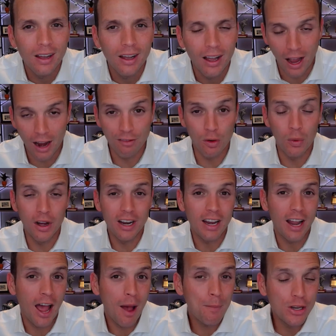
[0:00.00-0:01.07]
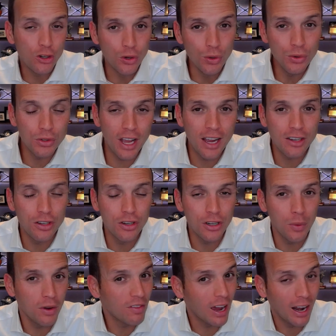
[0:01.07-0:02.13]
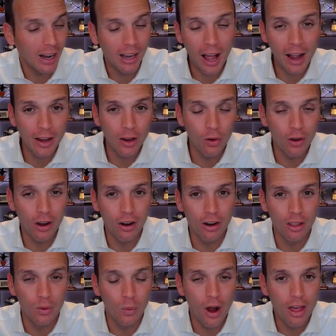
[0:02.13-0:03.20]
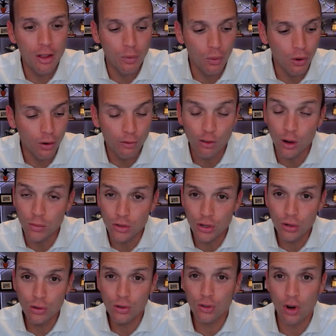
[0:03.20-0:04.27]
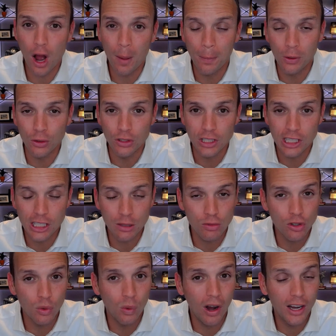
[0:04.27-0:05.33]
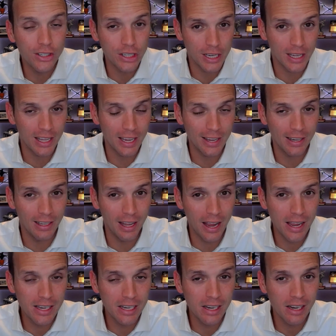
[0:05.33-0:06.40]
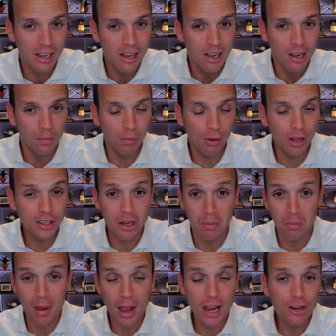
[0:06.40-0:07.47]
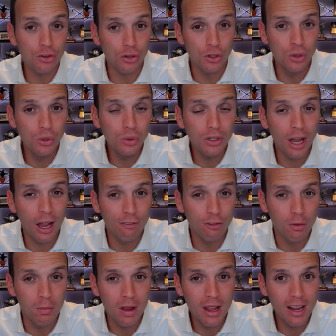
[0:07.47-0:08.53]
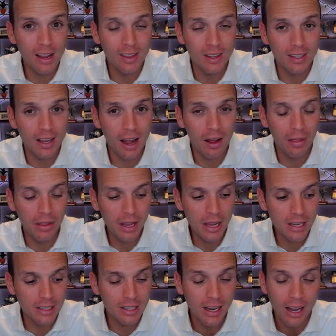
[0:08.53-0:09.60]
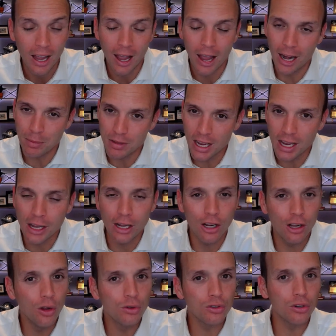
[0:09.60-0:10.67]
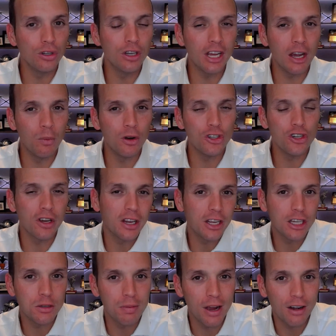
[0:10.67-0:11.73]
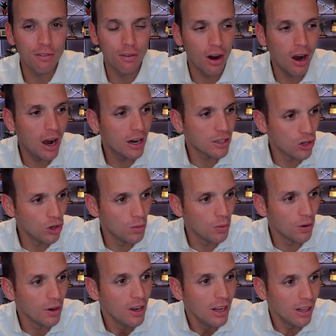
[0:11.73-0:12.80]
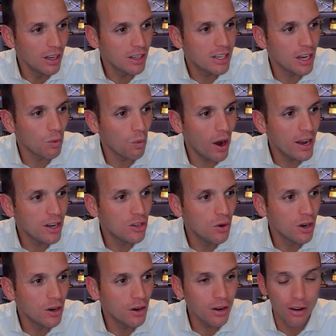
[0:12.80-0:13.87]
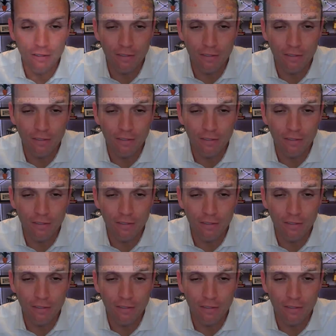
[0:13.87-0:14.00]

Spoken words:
Hi, everyone, and happy Tuesday to you. We've got a lot going on in the weather world, from two tropical systems to watch in the Atlantic, plus a major cool down for many in the Southeast, and I'm taking a closer look at what you can expect for October. Let's get right to it. I know you're